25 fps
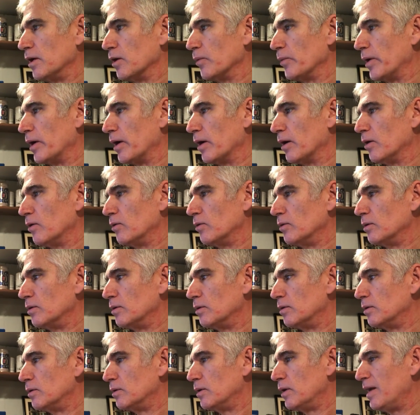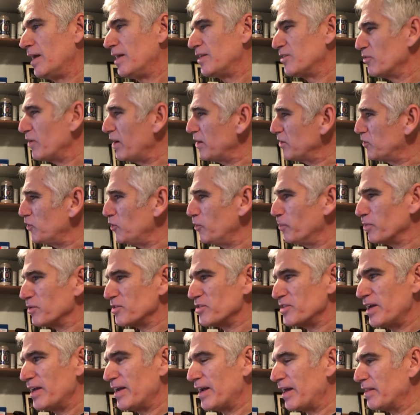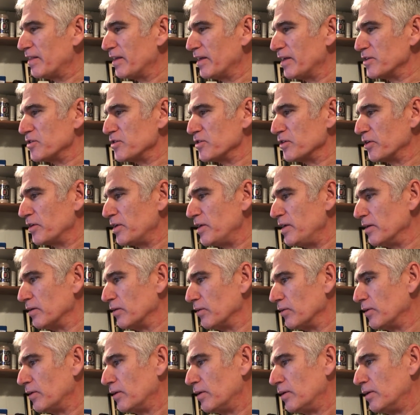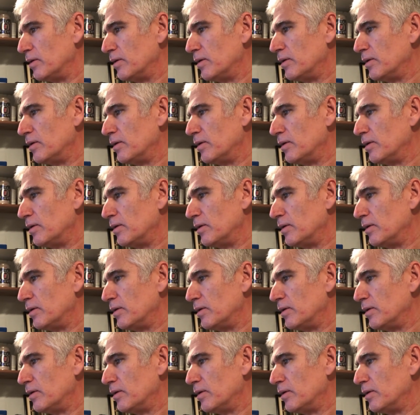Here we go. It's around 2%, I think, is their yield.